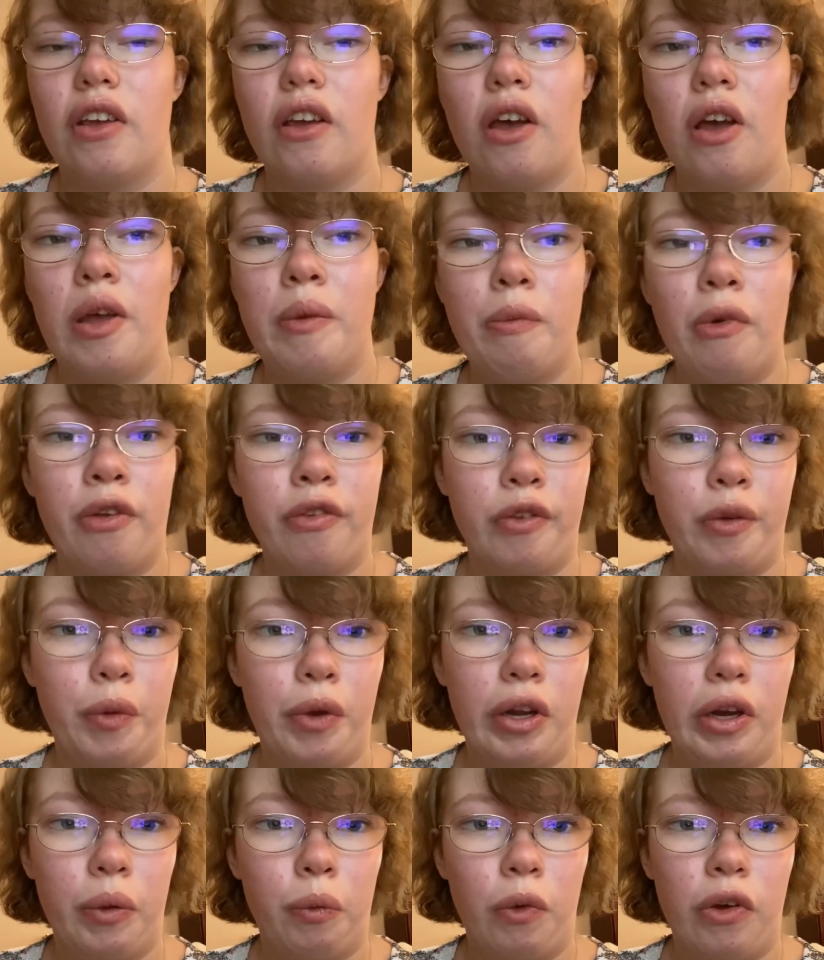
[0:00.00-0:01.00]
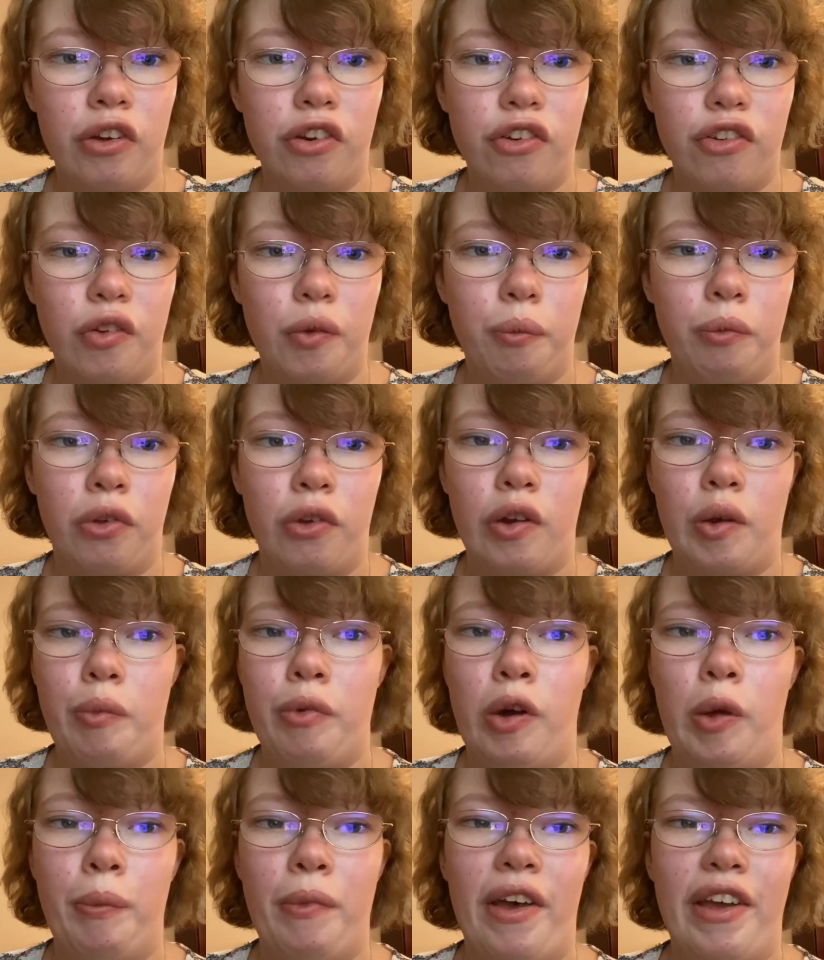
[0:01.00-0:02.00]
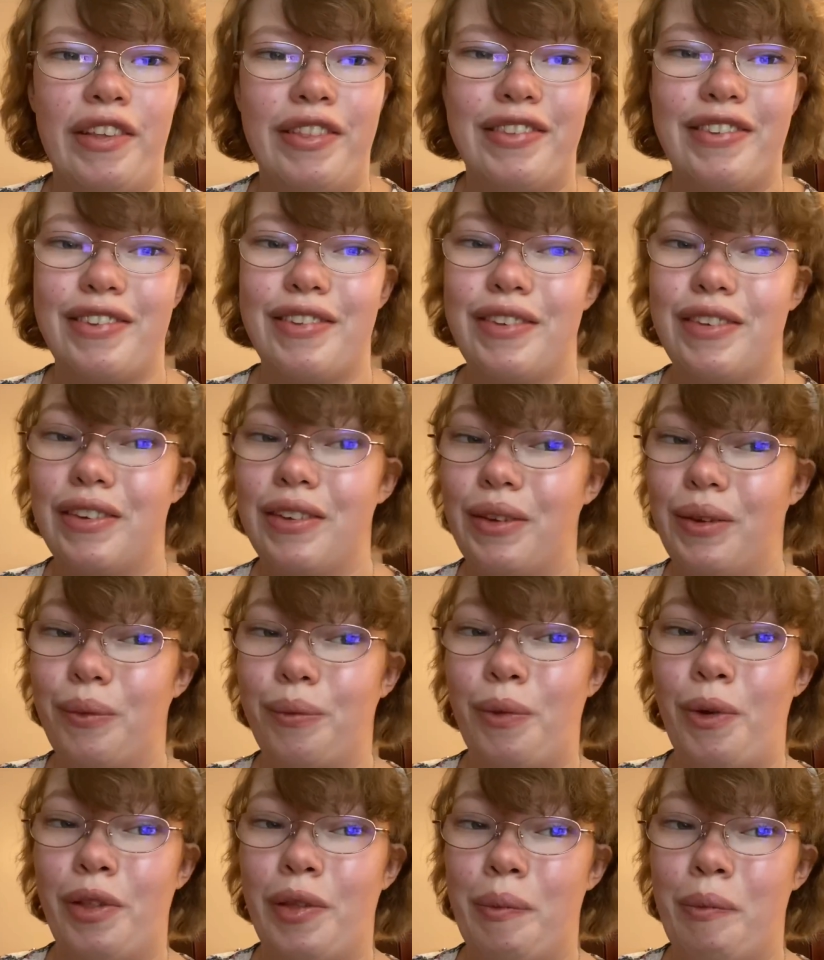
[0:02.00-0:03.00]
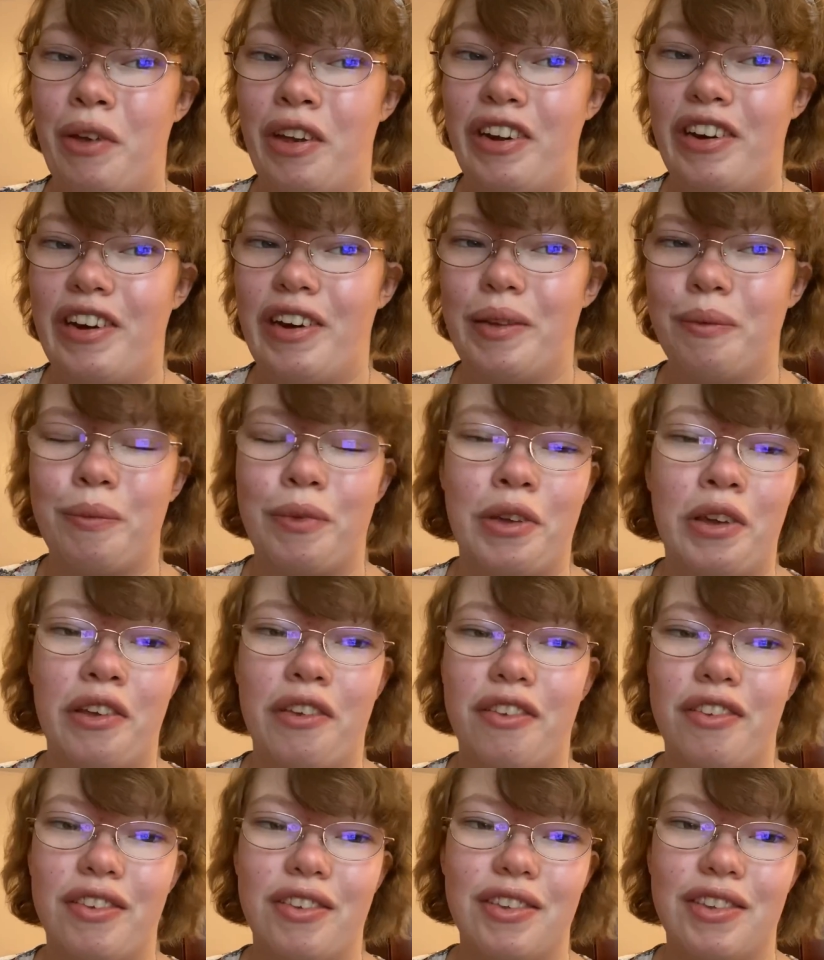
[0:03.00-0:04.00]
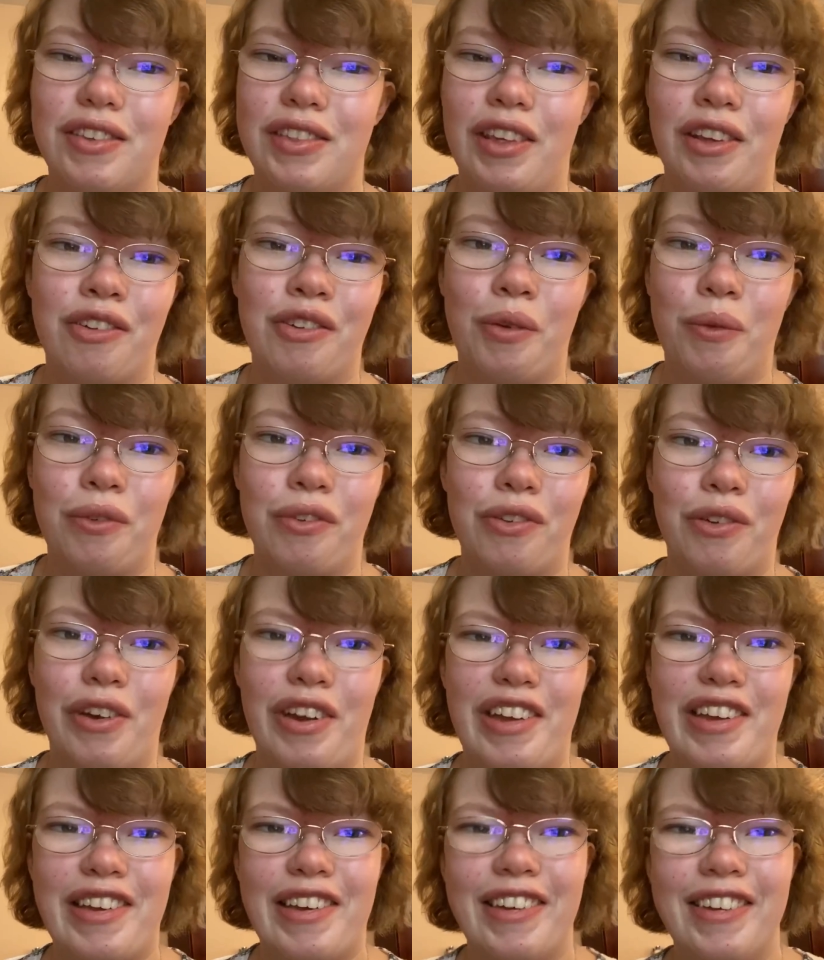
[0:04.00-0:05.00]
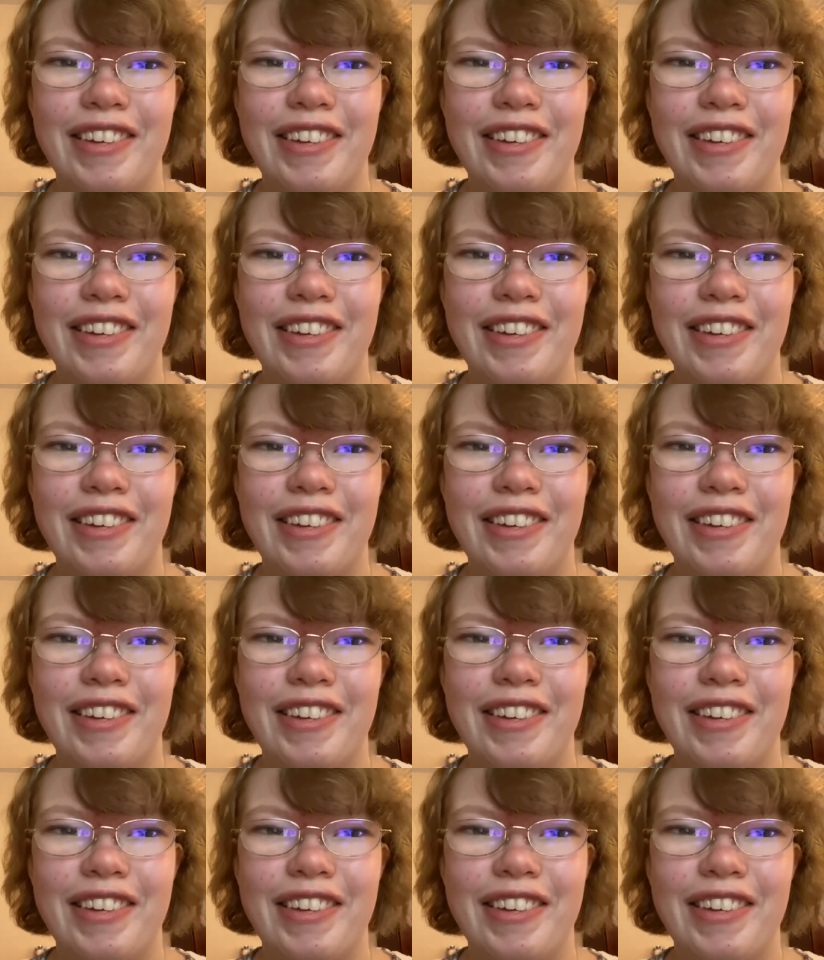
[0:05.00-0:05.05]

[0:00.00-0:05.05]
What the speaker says: I'm also gonna watch some Criminal Minds while I'm editing because the show is great.